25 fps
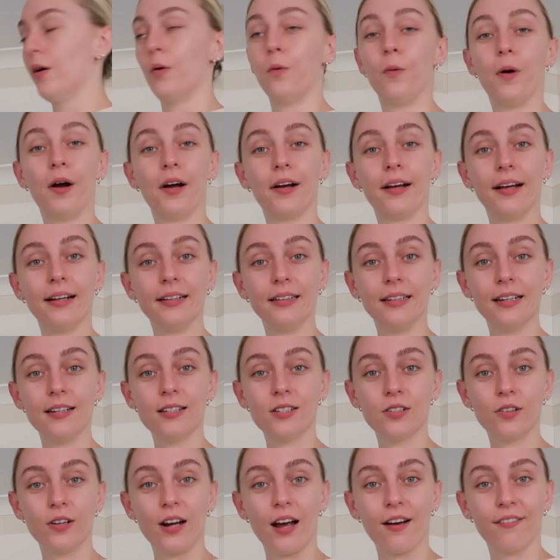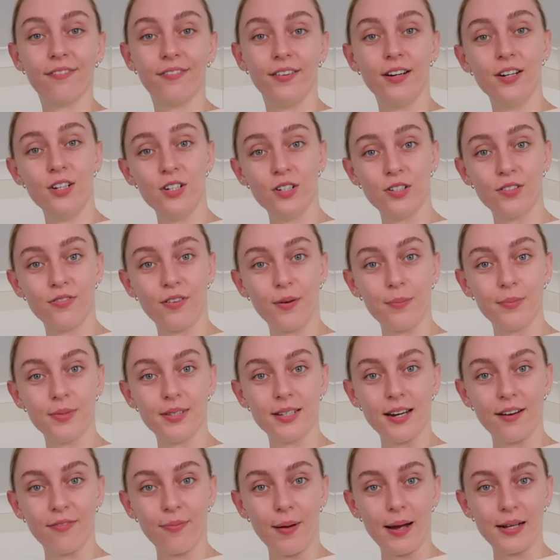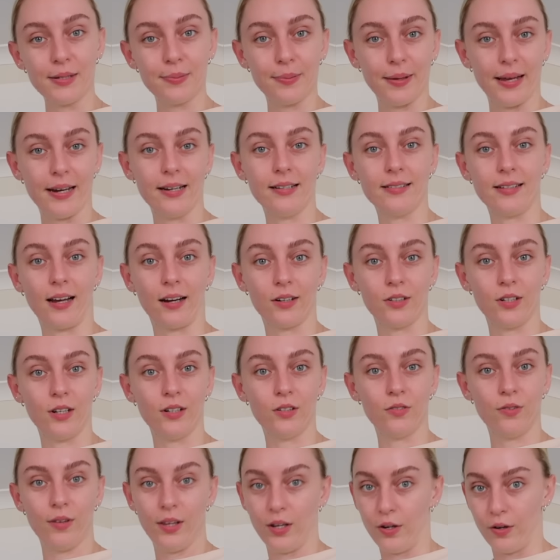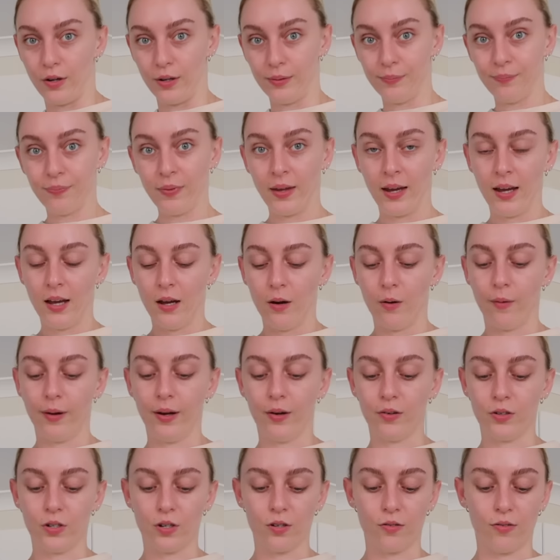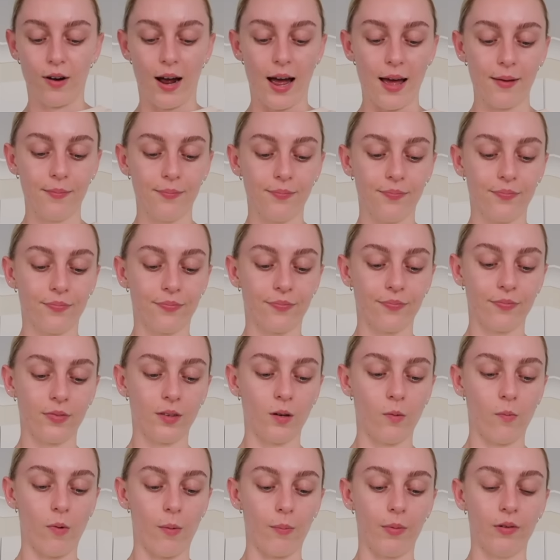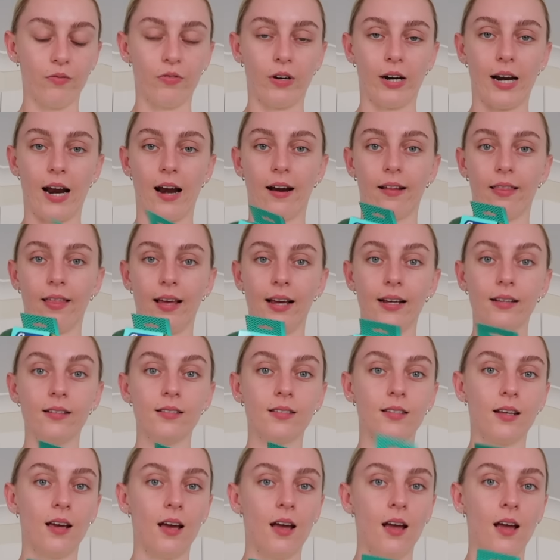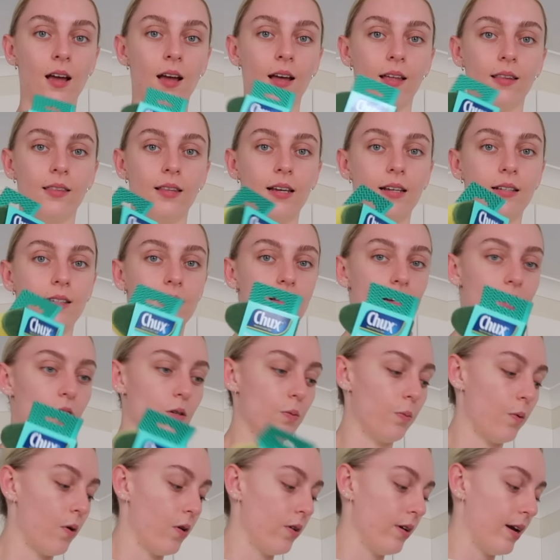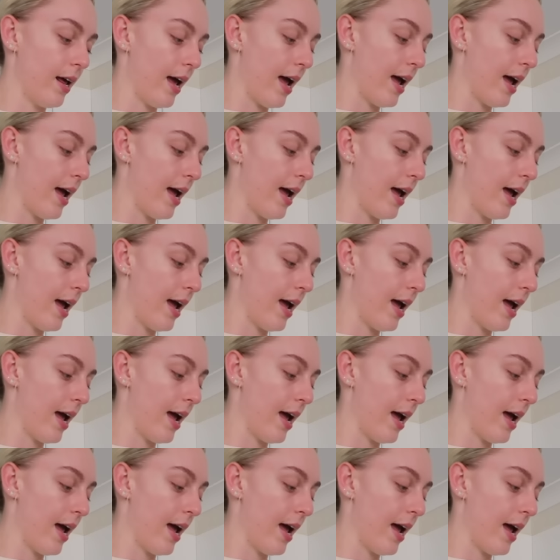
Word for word: working list on our fridge. It's from Steph Hayes Planners actually, it's really good. We all just write when we run out of things. These dish wand